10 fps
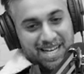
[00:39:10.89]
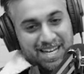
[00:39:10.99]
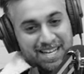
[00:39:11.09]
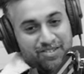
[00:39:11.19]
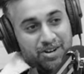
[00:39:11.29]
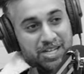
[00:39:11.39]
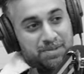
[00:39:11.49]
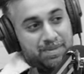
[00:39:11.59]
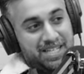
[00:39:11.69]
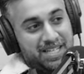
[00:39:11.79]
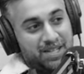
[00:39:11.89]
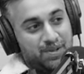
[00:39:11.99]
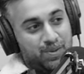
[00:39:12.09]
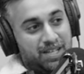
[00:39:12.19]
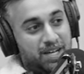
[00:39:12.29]
I arranged a
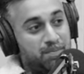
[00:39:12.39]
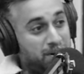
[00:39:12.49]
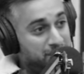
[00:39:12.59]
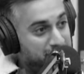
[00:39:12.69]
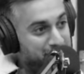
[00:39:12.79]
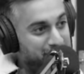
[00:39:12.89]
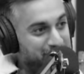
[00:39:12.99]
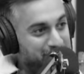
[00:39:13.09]
meeting with her mom.